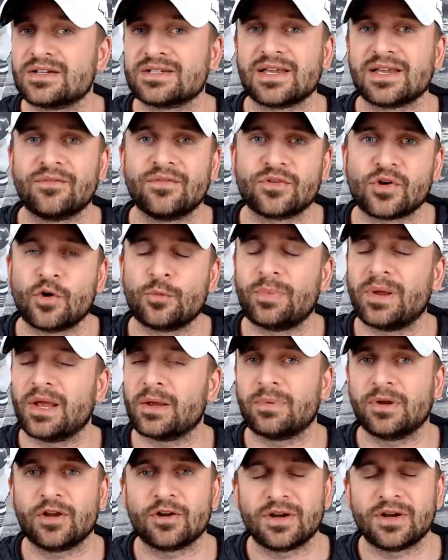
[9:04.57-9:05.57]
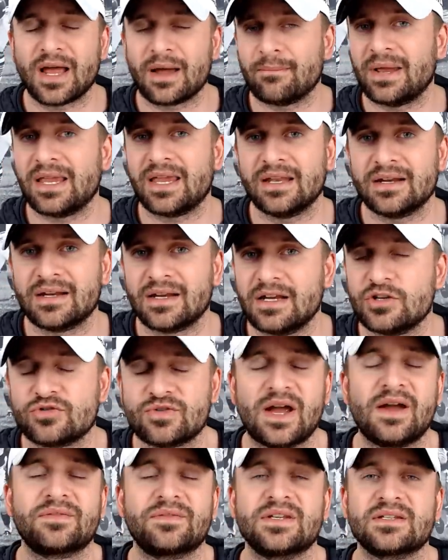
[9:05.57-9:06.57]
7th round pick, but you're not making any
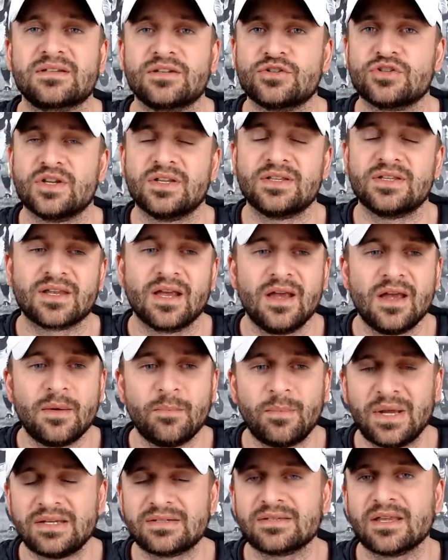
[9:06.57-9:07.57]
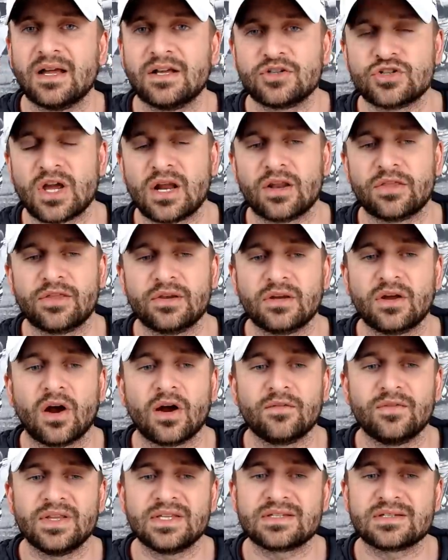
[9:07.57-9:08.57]
draft decisions based on Jonathan Garvin.